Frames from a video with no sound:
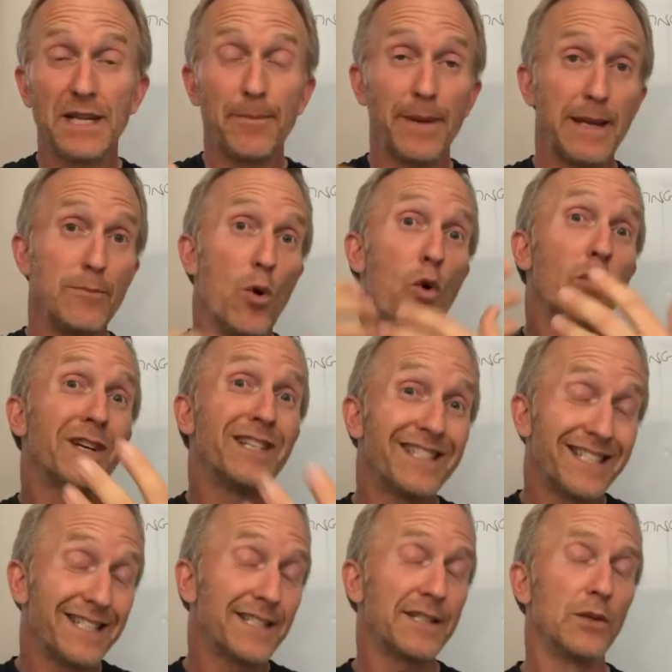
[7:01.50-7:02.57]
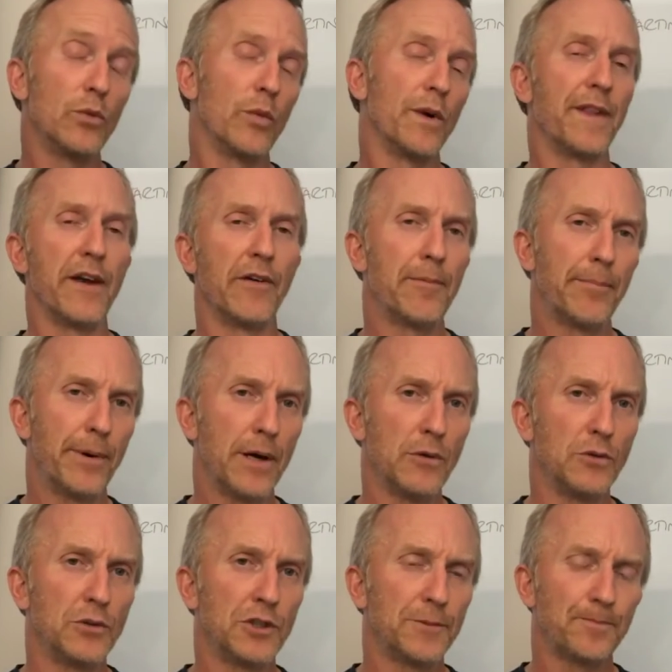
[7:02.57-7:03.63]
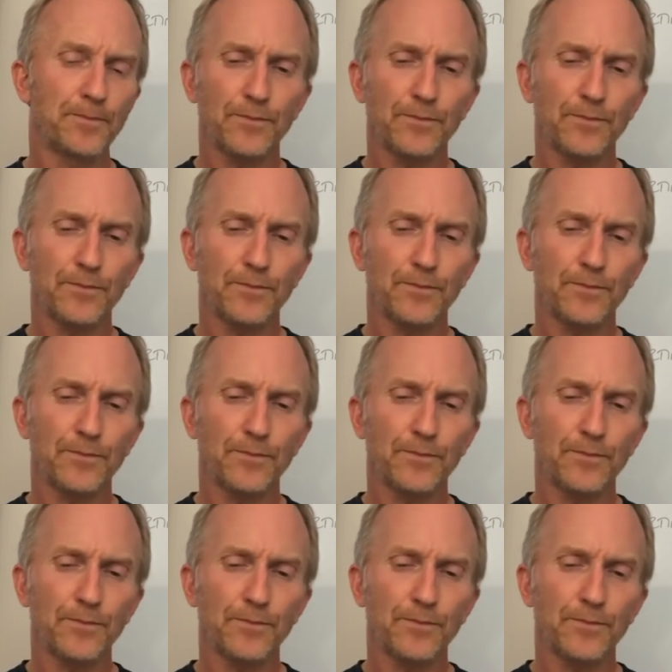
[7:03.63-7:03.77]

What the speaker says: be more consistent with their approach.